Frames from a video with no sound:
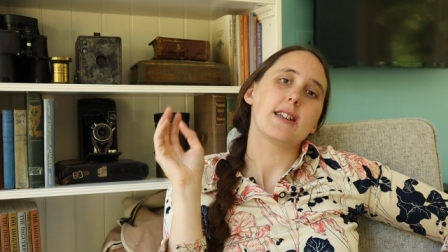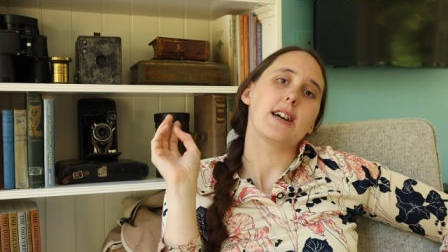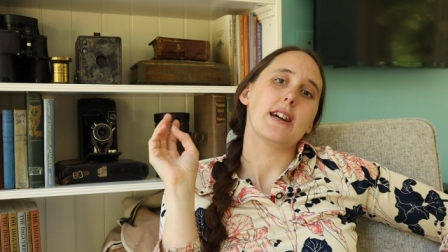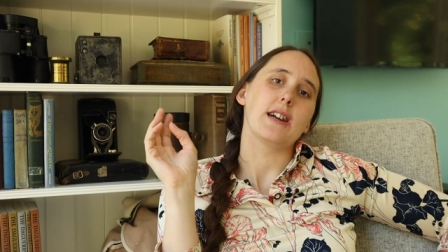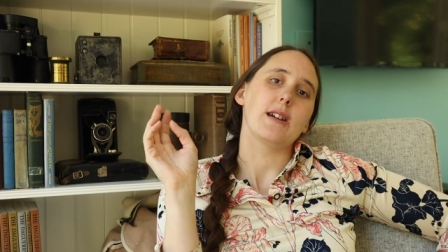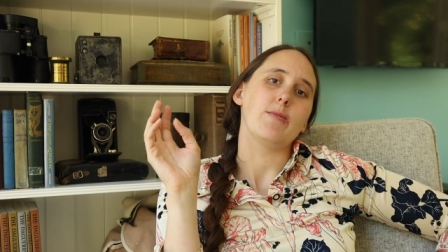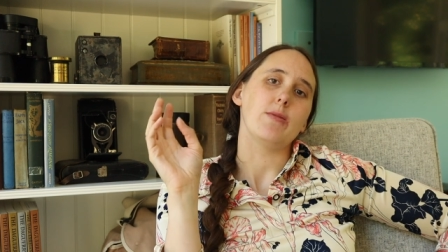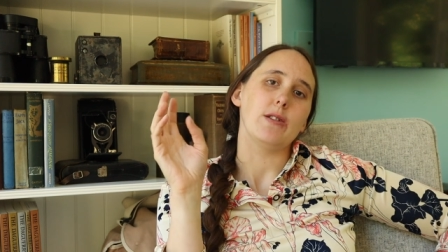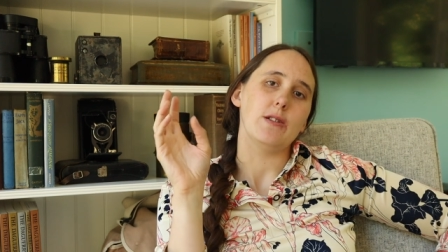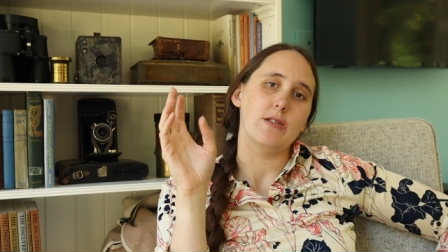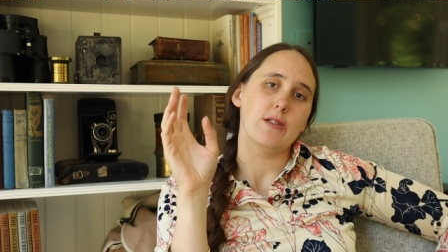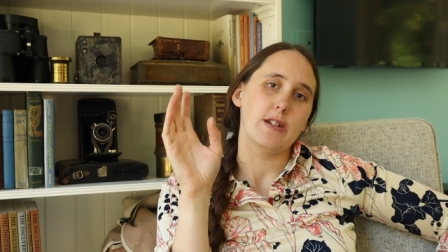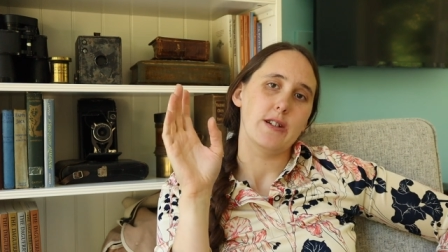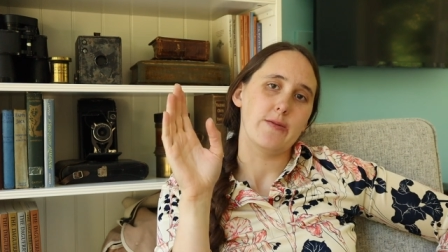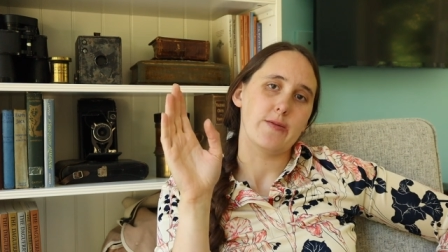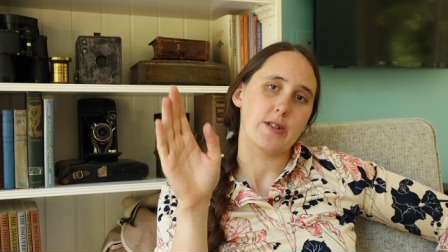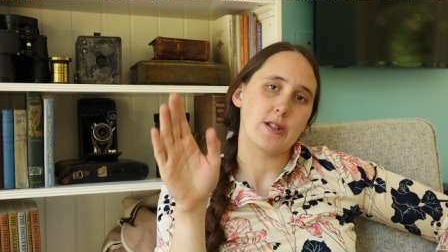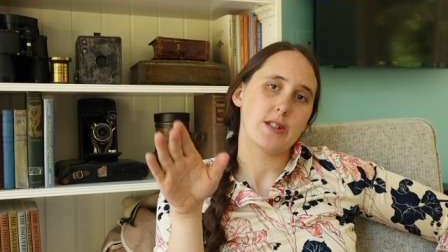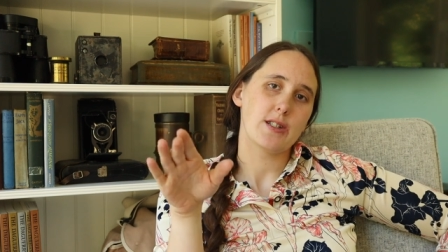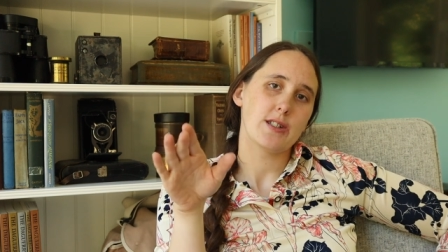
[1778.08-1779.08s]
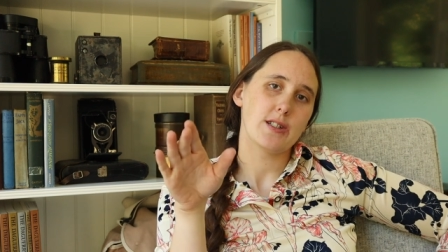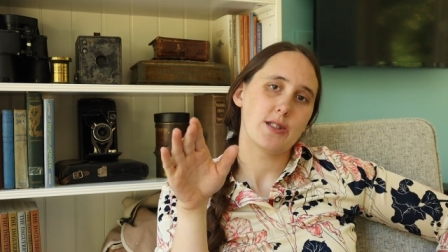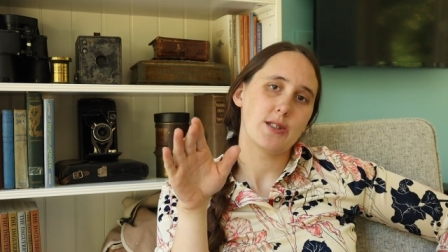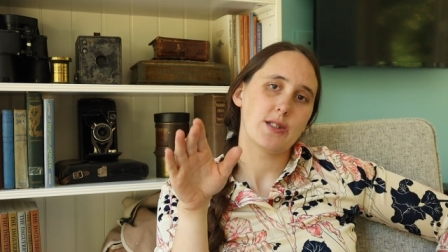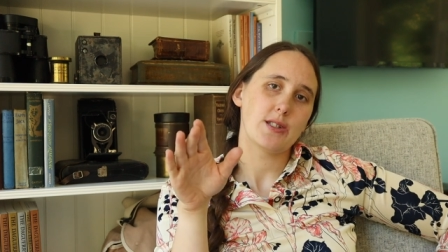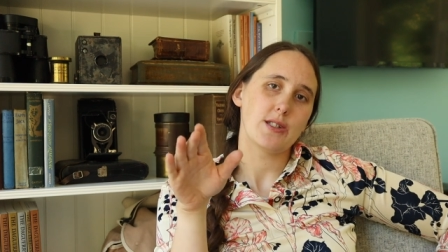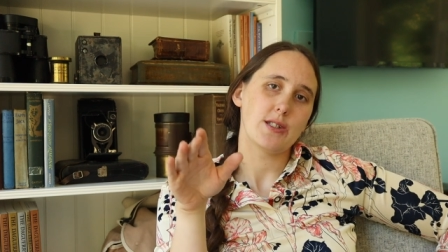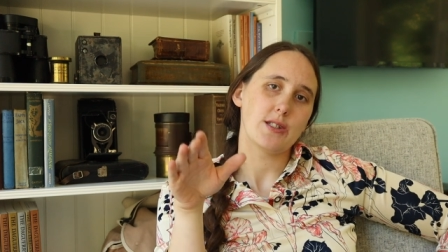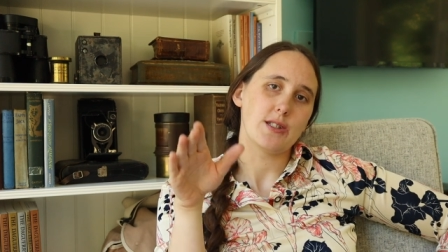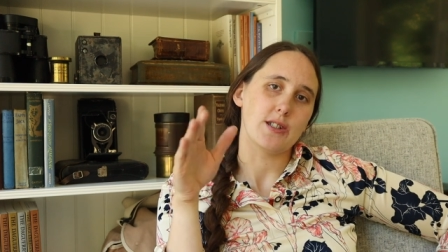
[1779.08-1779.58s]
time you have
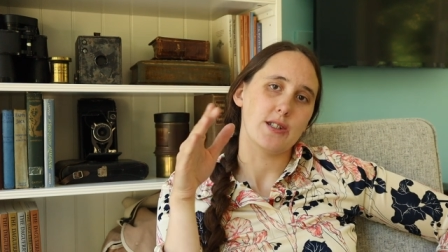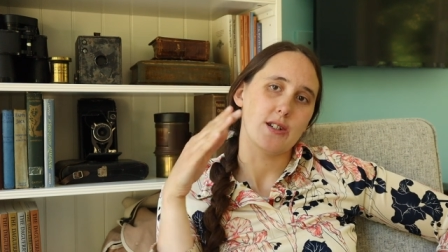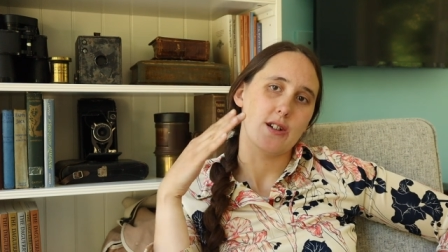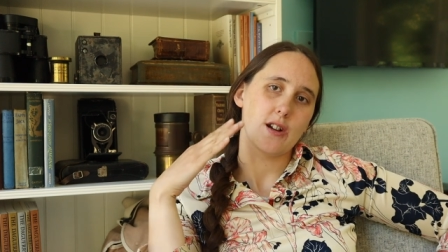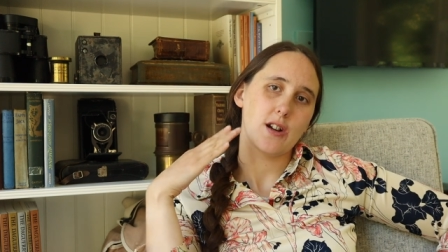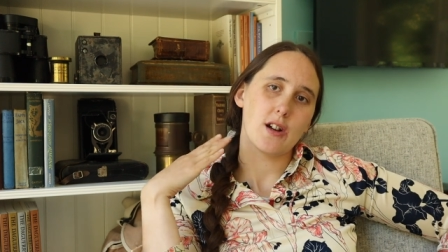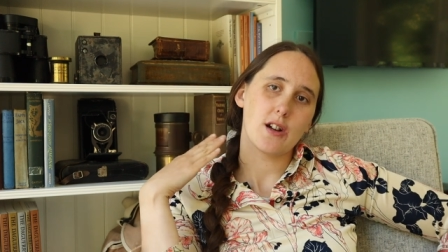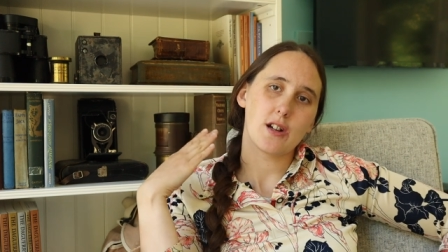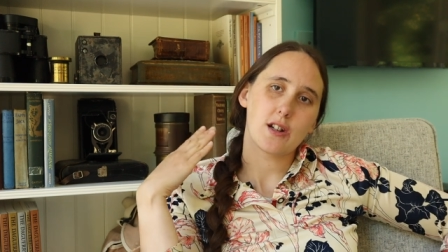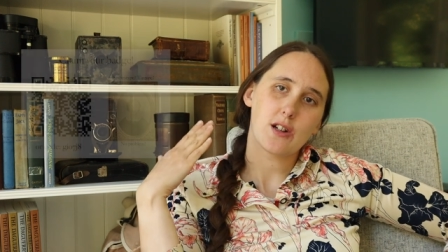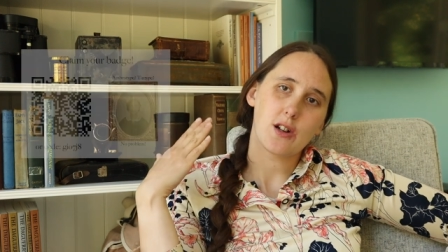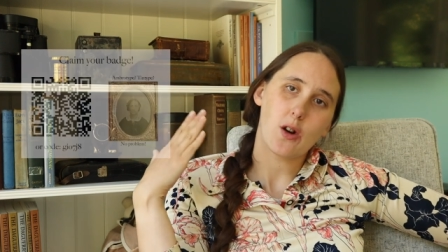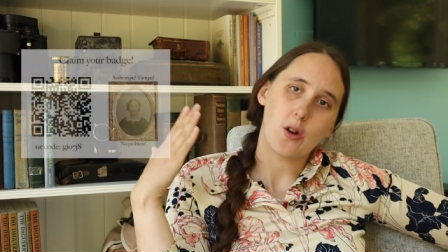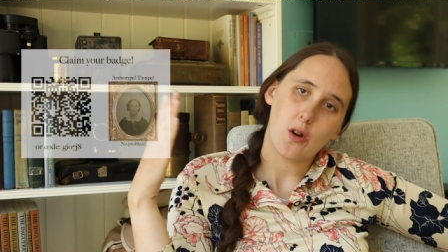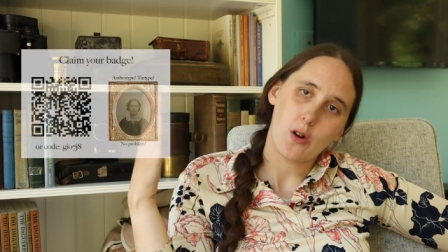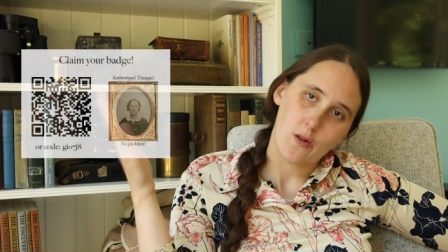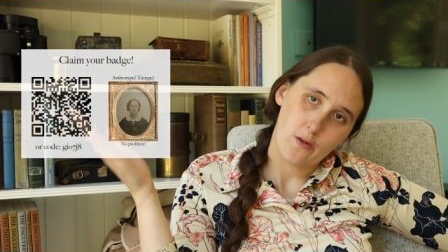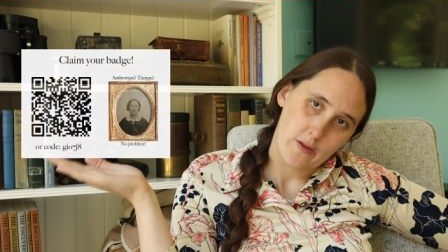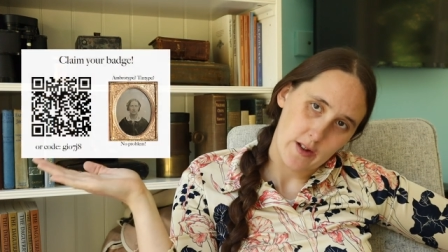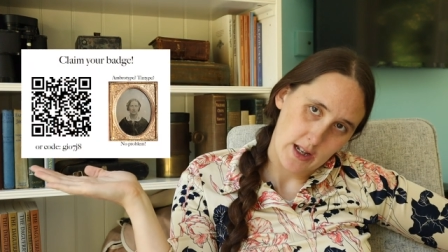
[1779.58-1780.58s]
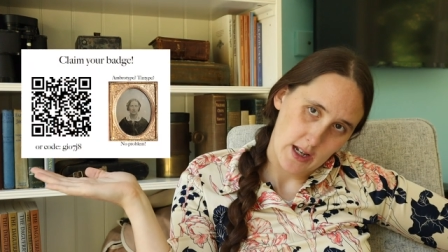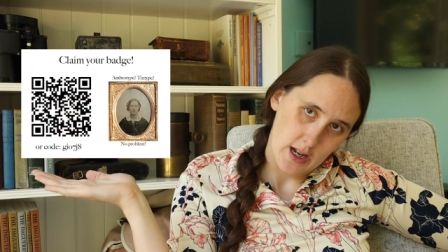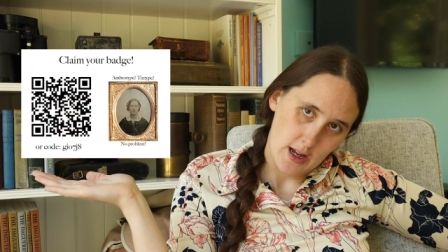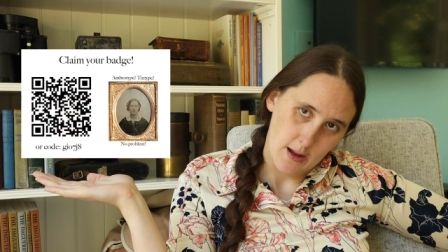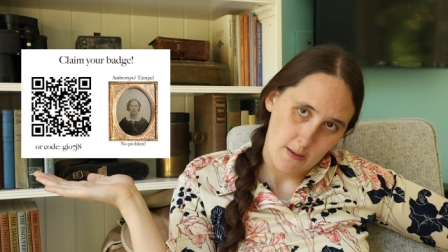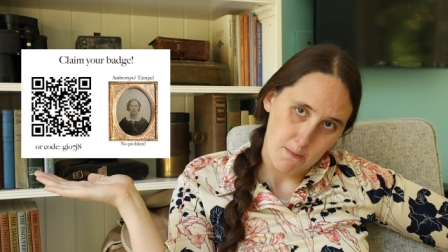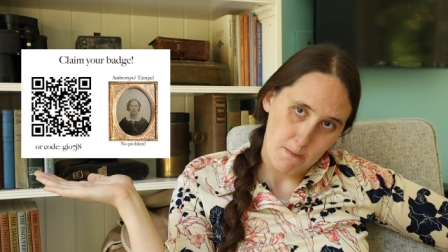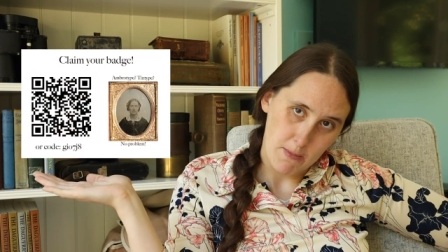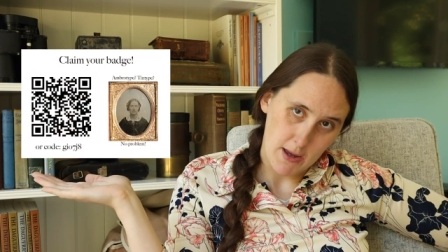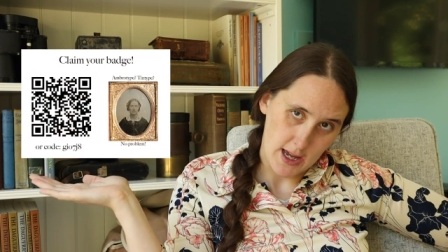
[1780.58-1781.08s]
earned your CoCoVid
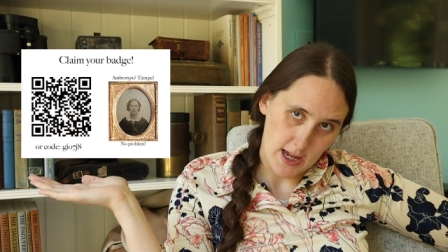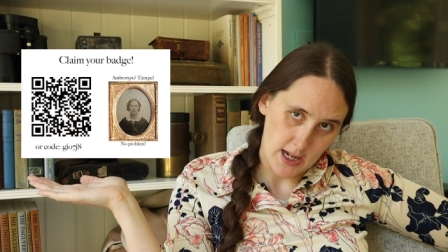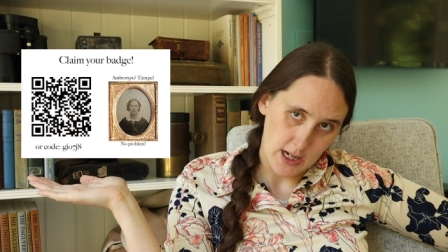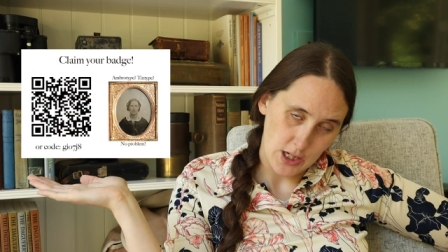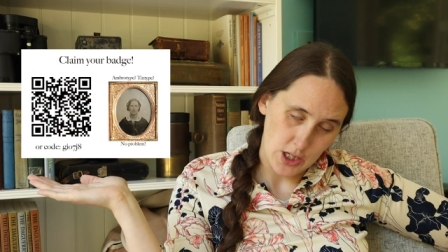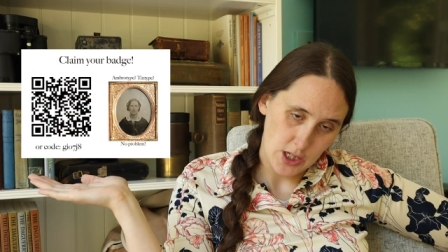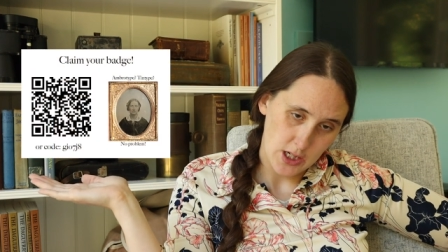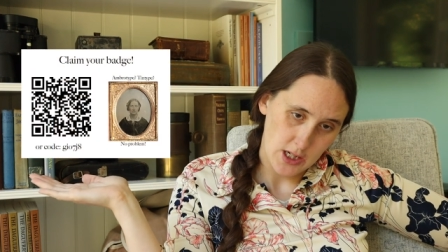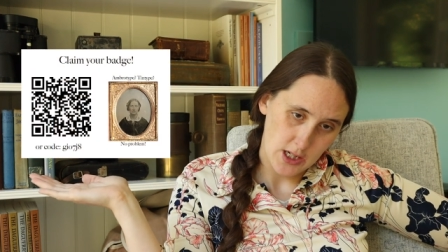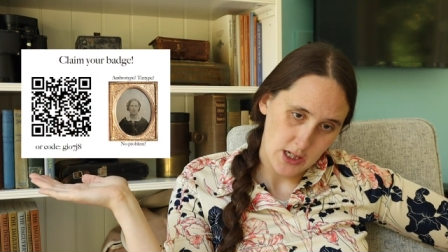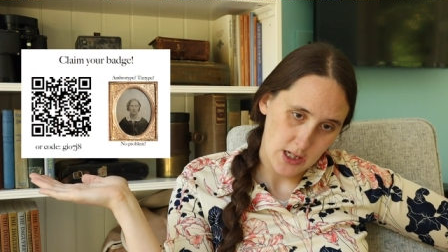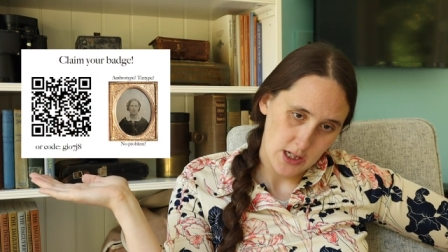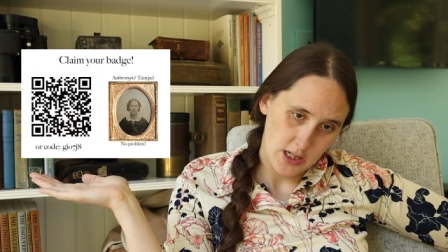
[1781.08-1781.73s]
badge.